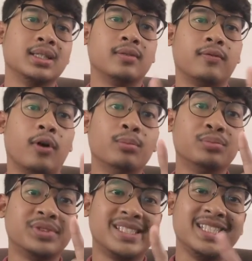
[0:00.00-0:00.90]

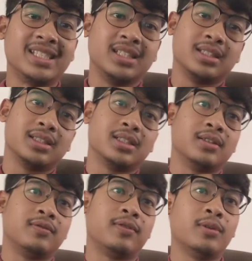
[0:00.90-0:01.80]
Form C.
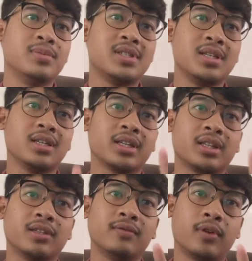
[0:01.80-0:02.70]
Form C,
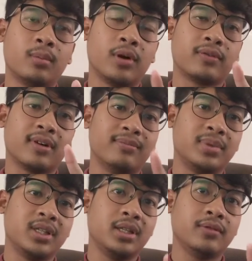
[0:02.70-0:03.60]
return form of
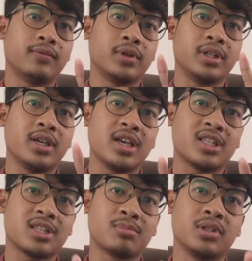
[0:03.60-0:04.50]
company for the year
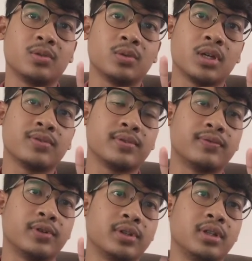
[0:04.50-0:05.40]
assessment
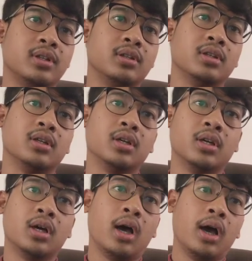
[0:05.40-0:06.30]
2014.
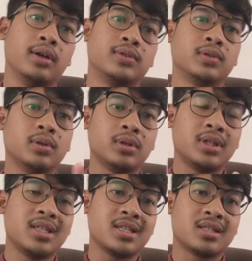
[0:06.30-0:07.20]
So
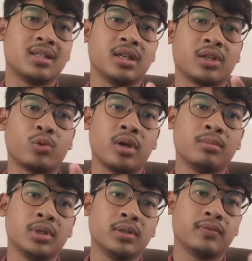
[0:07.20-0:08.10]
this is the
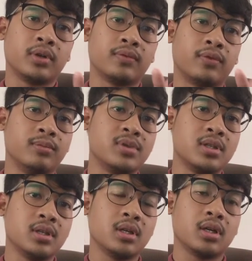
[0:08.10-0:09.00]
requirement for the Form
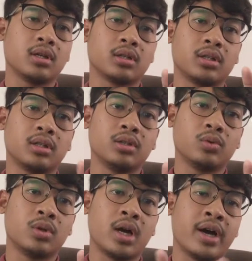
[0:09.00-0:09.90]
C return to
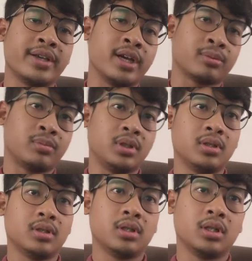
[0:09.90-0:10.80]
the IRB.
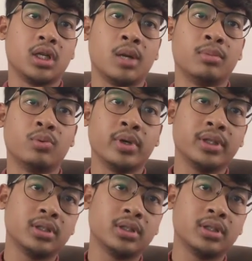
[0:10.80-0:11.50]
Number 1,